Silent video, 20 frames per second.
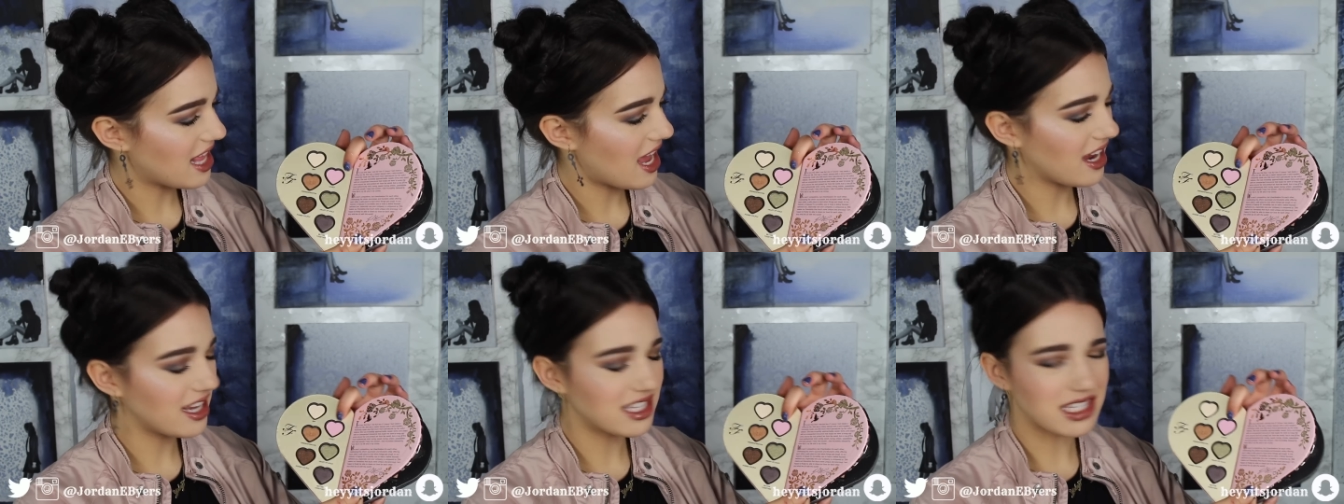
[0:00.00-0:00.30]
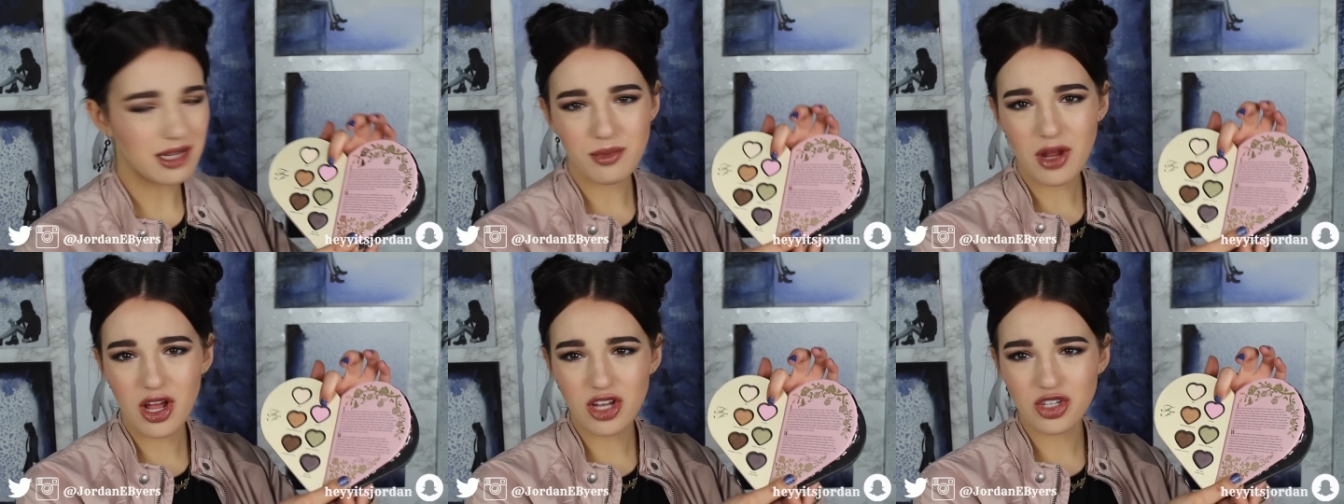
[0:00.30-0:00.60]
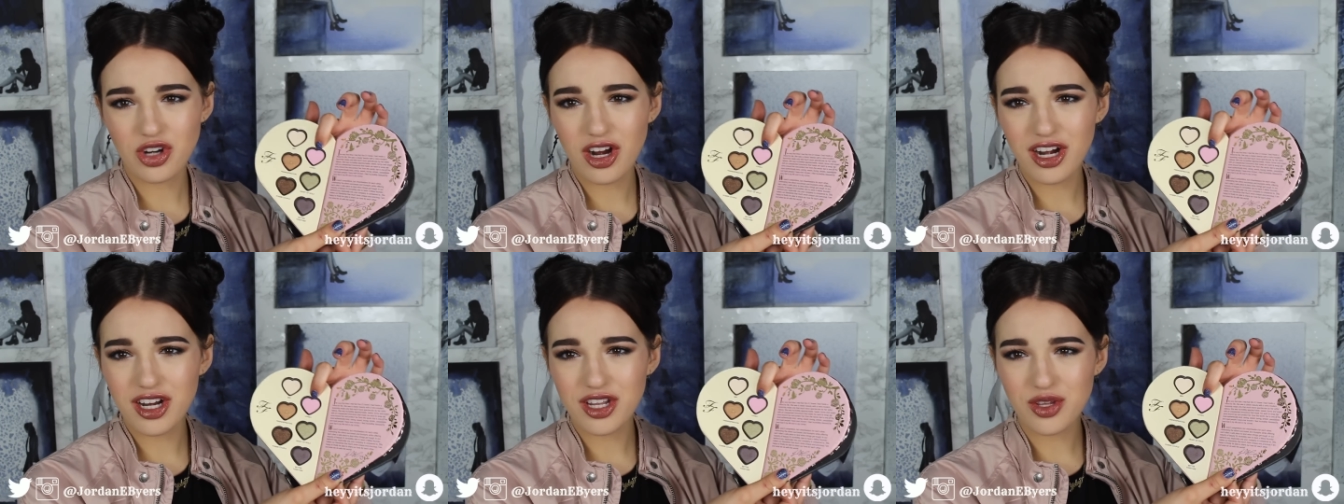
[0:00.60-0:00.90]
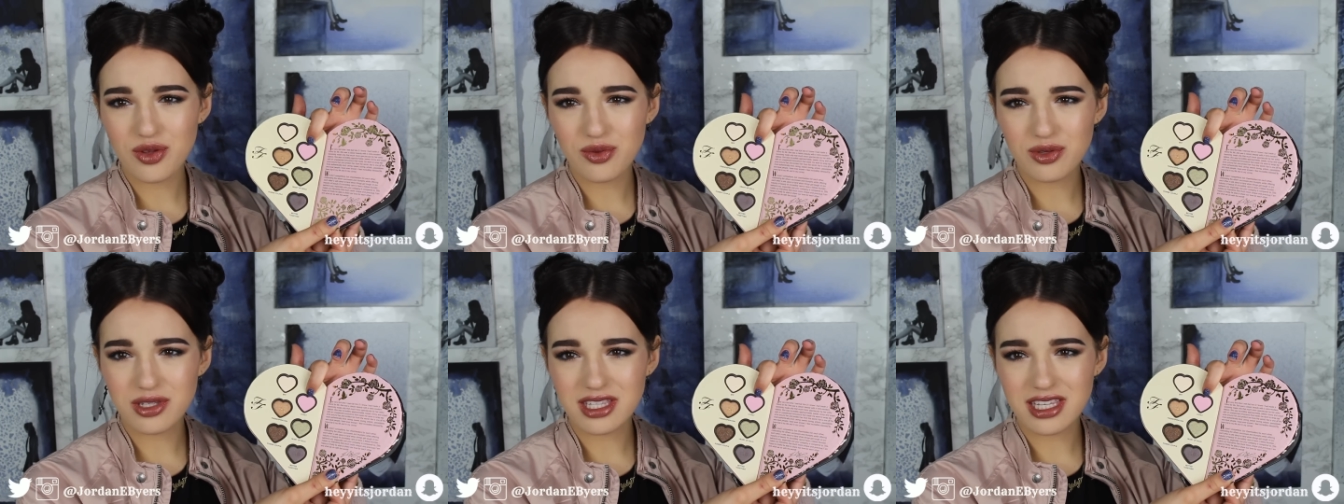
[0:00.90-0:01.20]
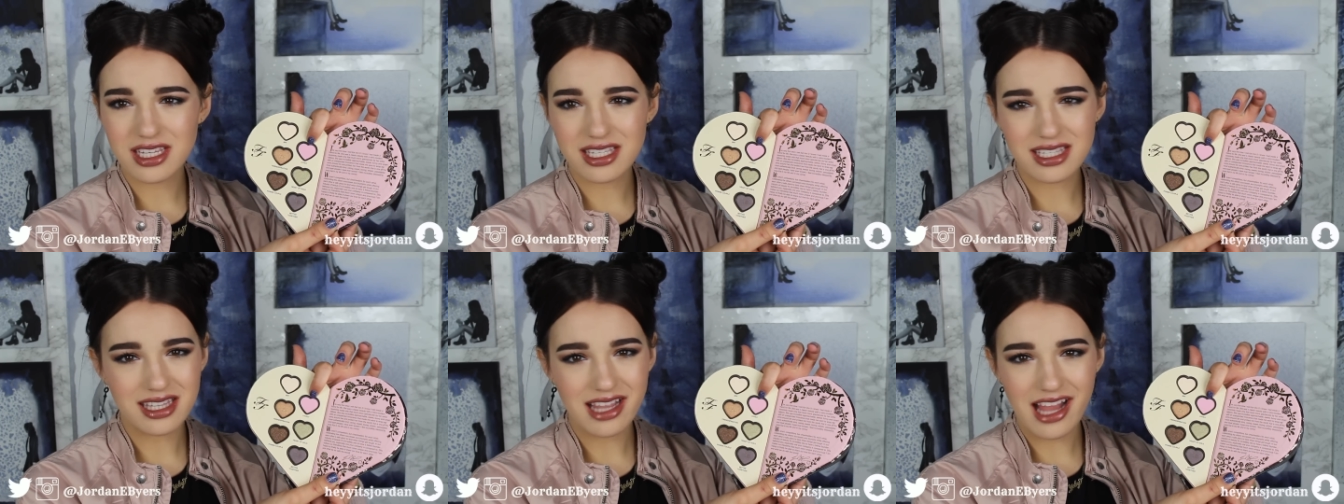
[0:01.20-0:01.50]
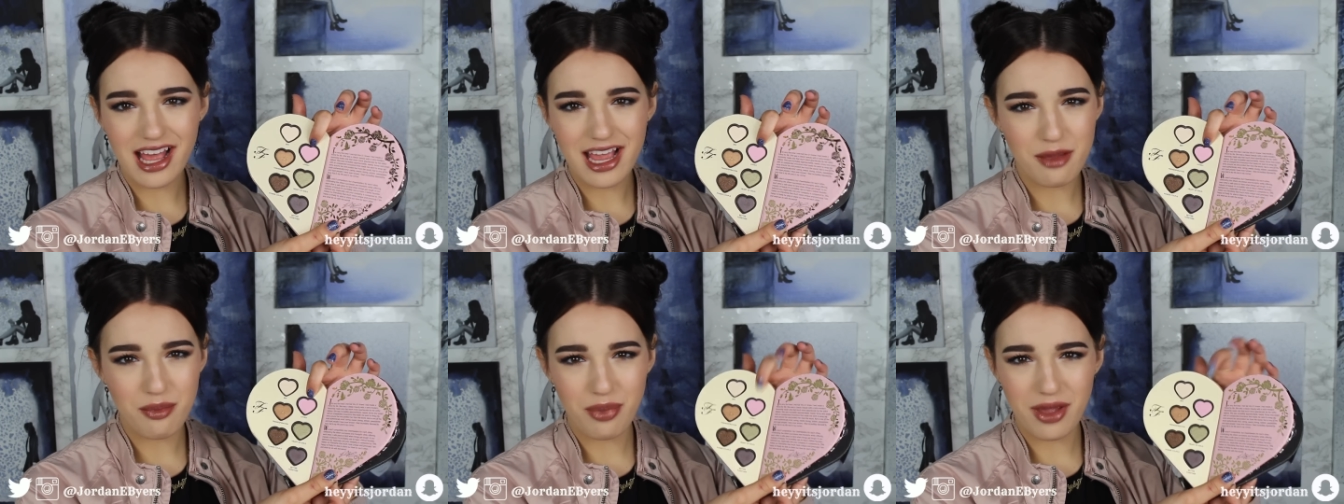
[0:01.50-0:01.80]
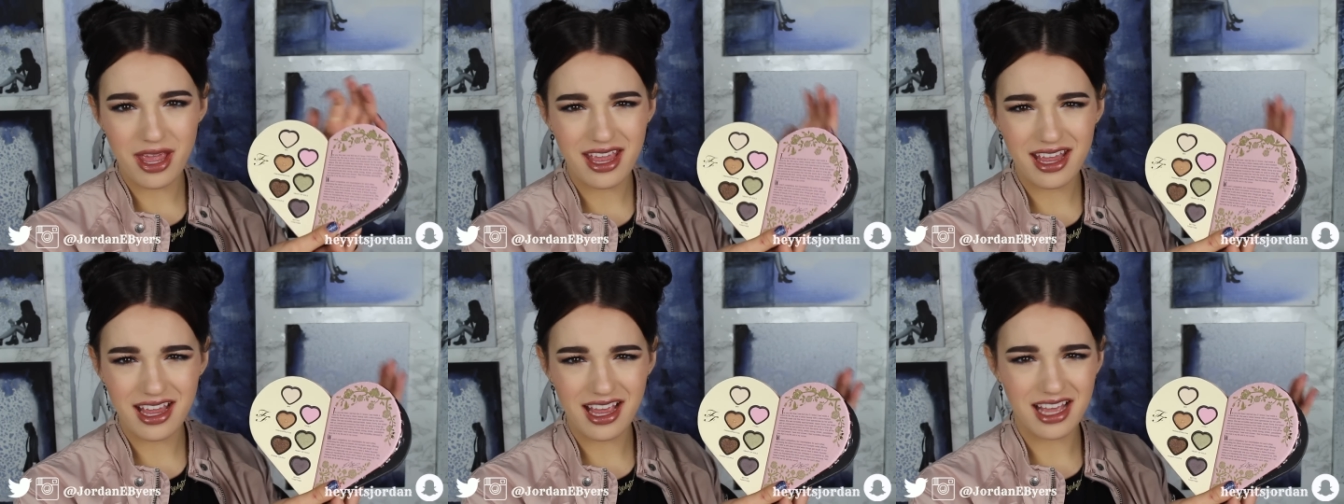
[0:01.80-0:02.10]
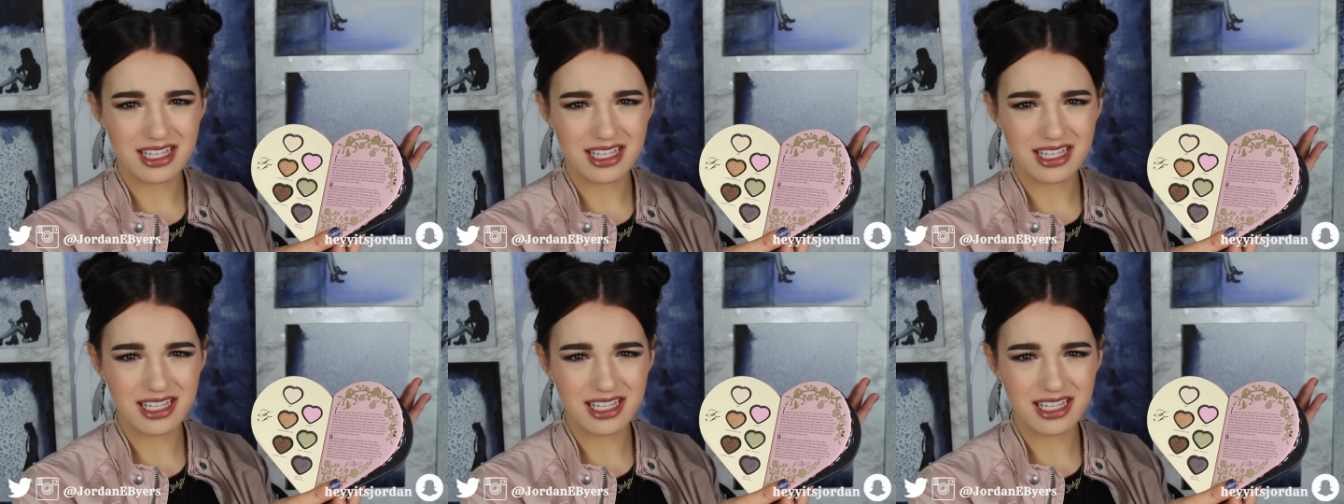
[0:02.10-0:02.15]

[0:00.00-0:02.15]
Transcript: that because I'm not trying to use this light pink